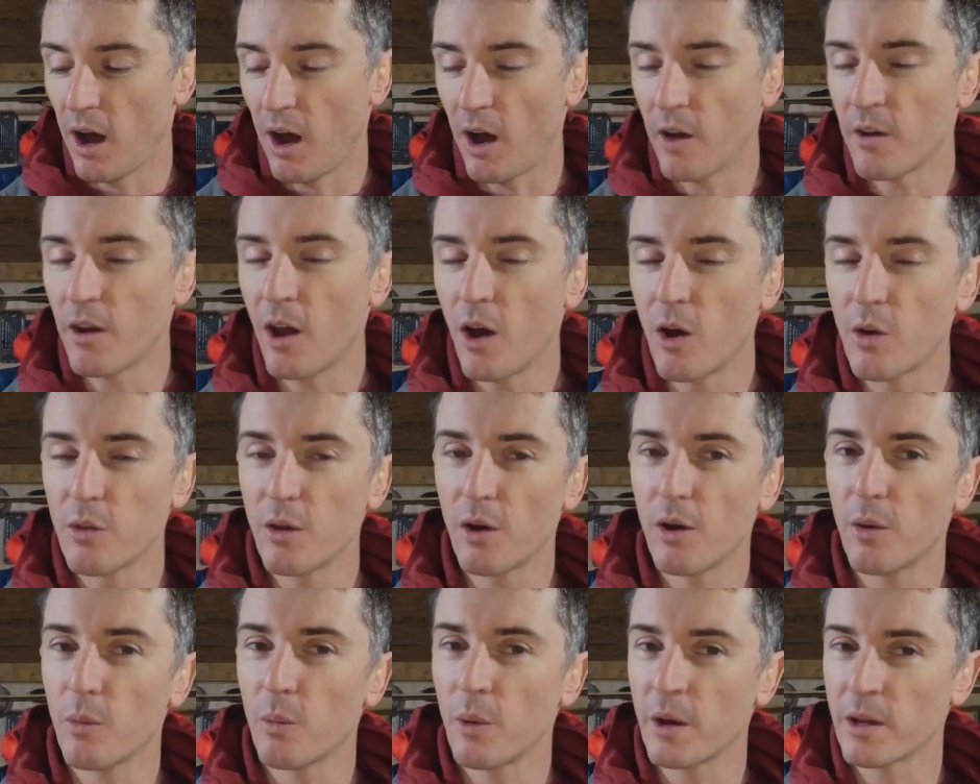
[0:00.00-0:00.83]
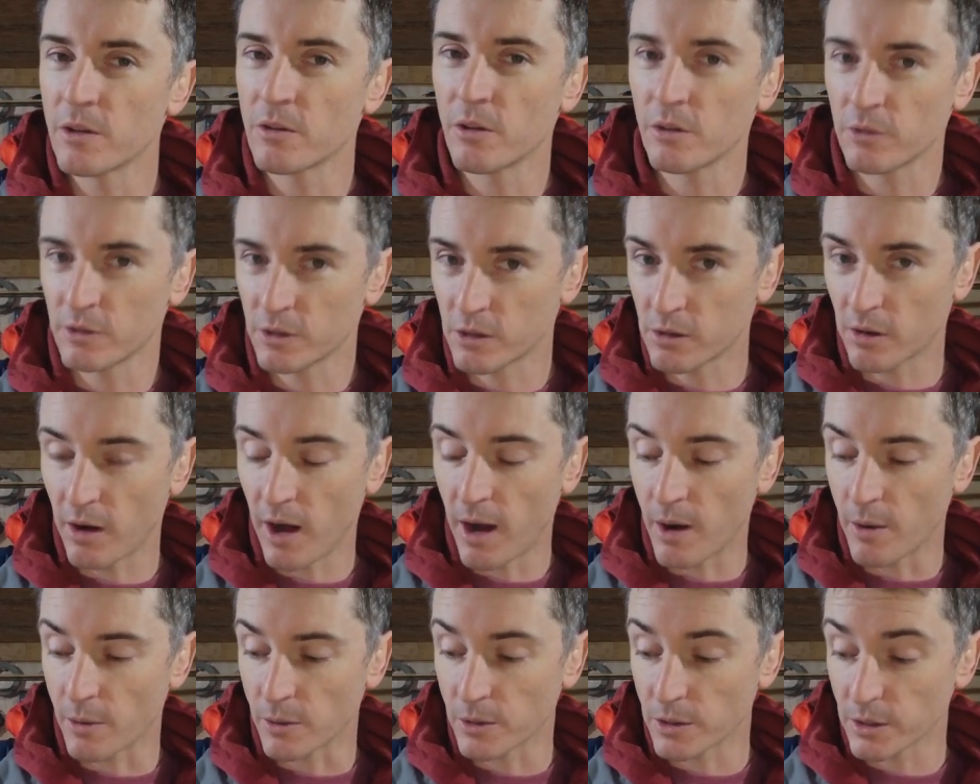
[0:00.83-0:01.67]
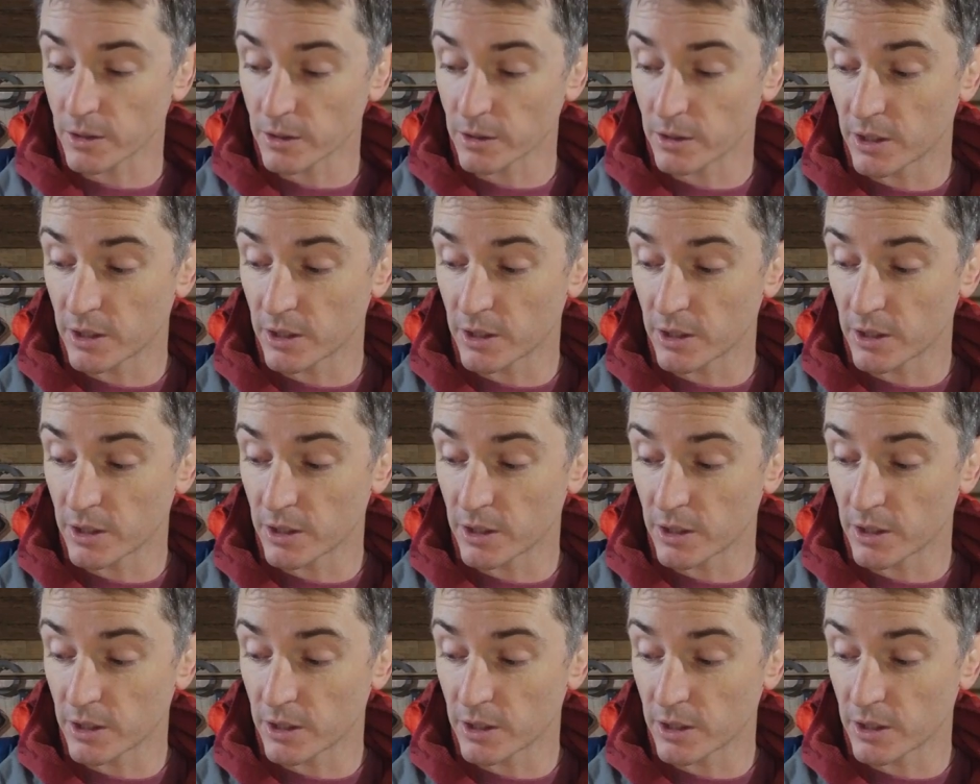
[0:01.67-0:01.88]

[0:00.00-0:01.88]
I know that when you're on the ground,